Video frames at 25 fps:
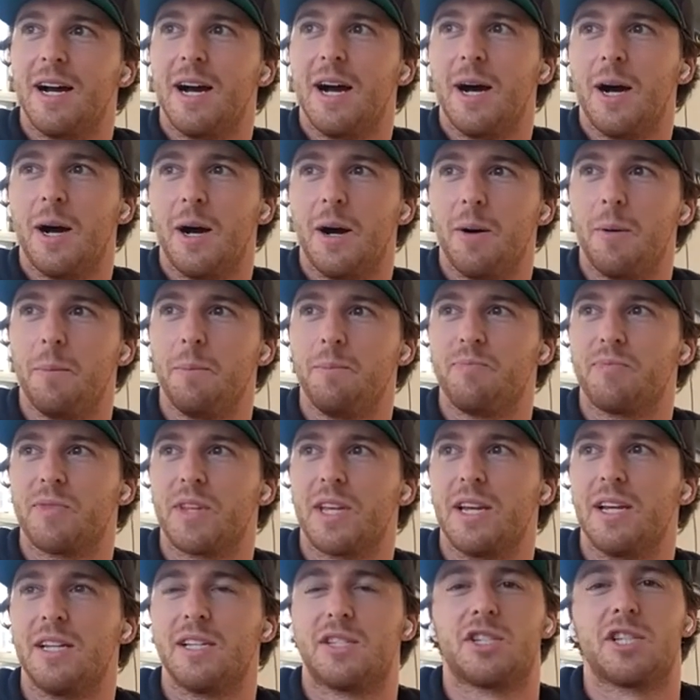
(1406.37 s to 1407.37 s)

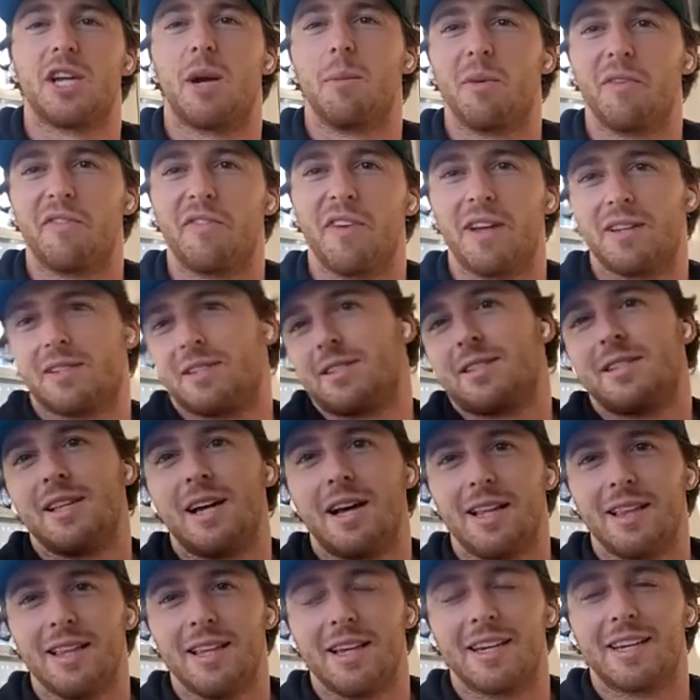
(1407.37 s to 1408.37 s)
It's Summerfest. It's
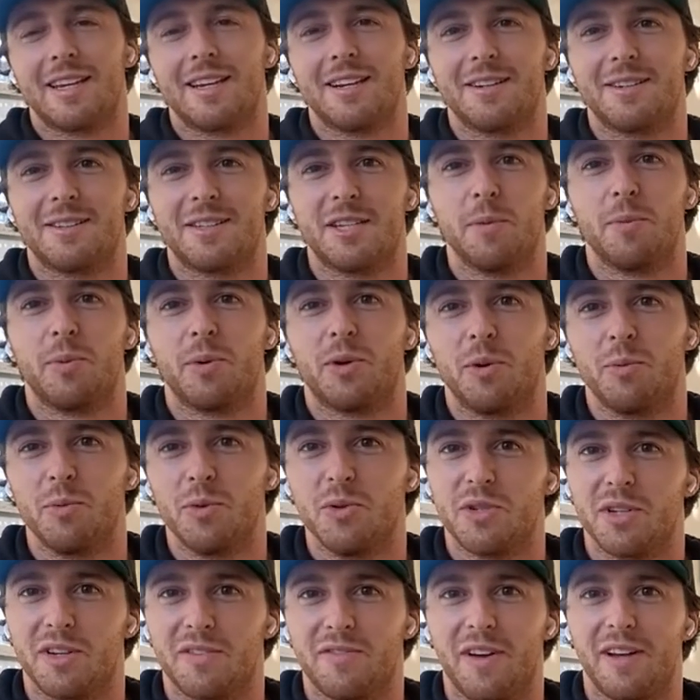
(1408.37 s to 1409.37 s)
not like your typical
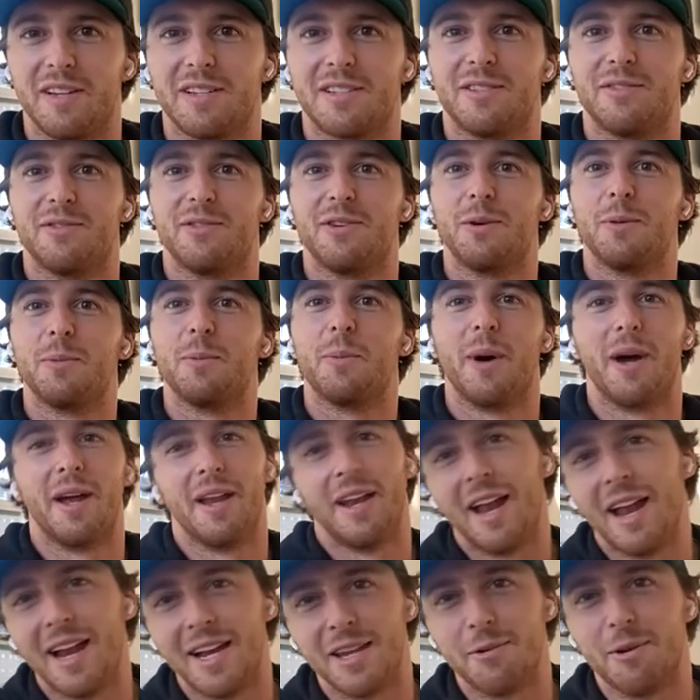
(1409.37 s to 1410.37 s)
music festival, but
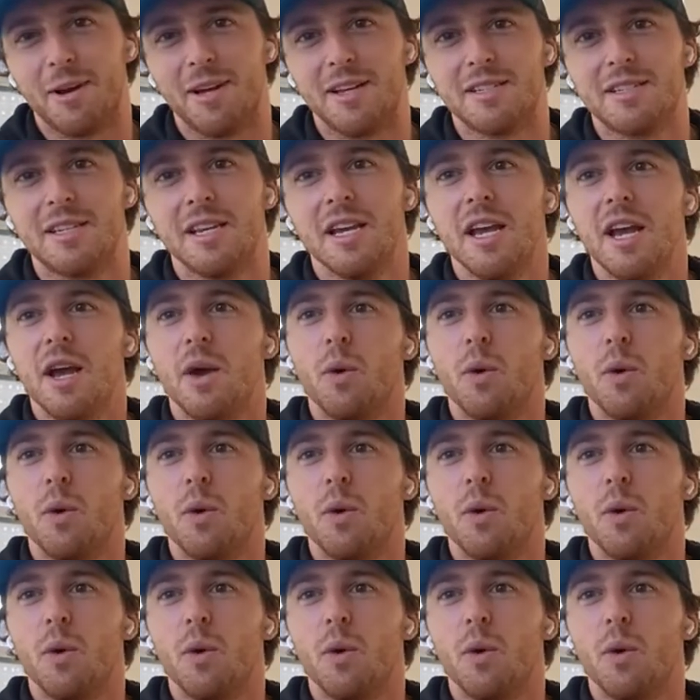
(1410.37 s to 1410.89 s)
anyways,